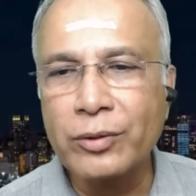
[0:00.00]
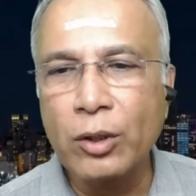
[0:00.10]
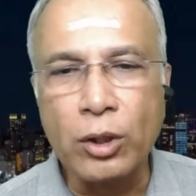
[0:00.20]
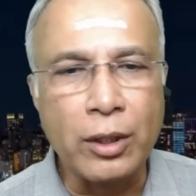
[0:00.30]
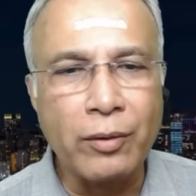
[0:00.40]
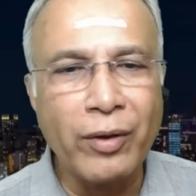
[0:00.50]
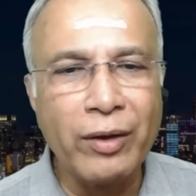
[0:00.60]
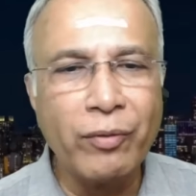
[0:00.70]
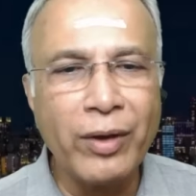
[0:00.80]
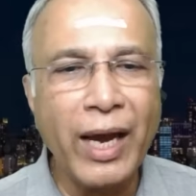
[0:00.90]
look,
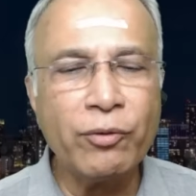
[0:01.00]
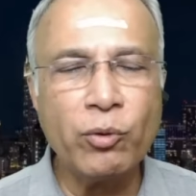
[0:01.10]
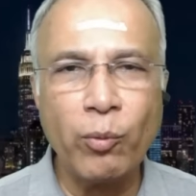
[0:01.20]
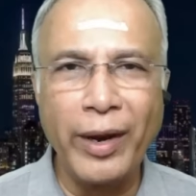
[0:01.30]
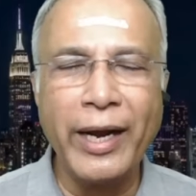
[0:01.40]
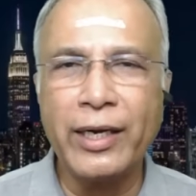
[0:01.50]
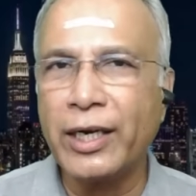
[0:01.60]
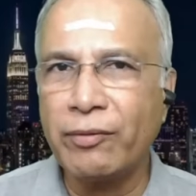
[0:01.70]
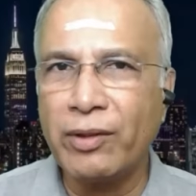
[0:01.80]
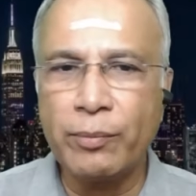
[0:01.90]
we have to wait
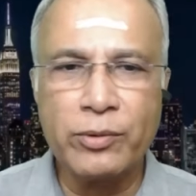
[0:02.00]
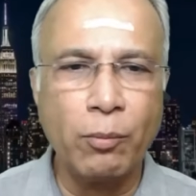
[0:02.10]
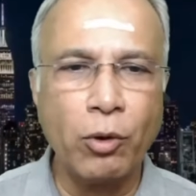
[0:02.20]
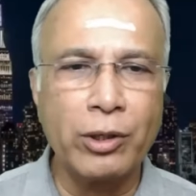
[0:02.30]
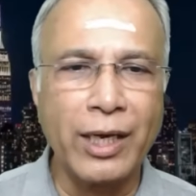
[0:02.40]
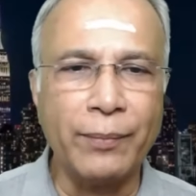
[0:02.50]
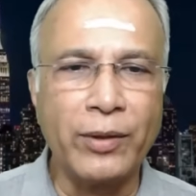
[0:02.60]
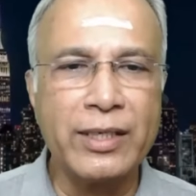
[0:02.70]
and give them some more time.